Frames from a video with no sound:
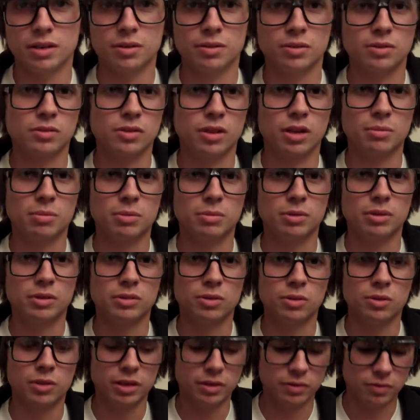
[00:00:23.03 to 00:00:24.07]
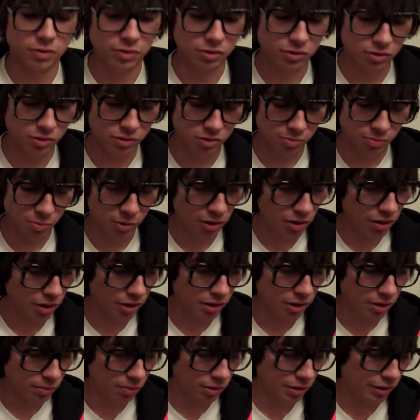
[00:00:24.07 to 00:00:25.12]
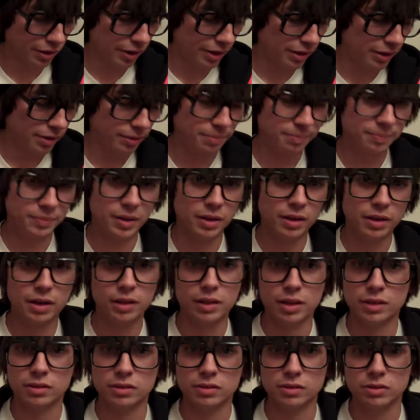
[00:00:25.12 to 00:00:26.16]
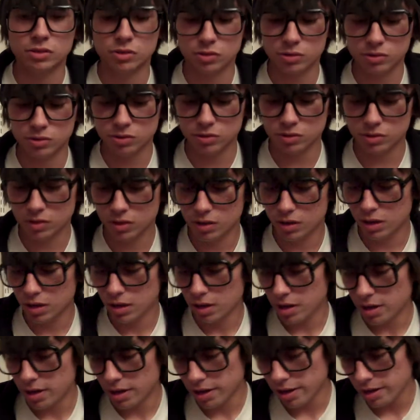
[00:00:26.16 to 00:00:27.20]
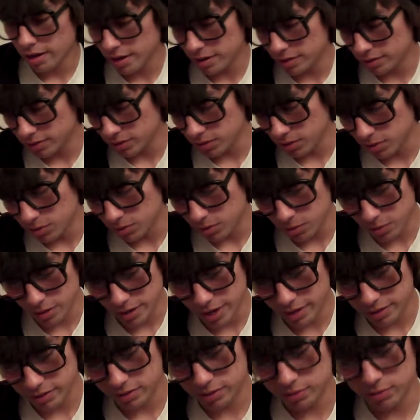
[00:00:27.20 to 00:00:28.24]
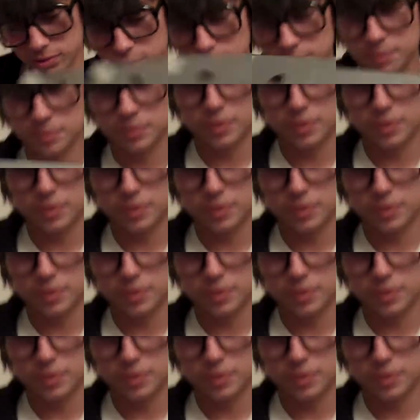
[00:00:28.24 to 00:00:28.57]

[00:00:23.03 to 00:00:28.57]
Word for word: and I know there's a lot of people that don't like Fusions, but I get what I like, and I like these shoes. And so, yeah, so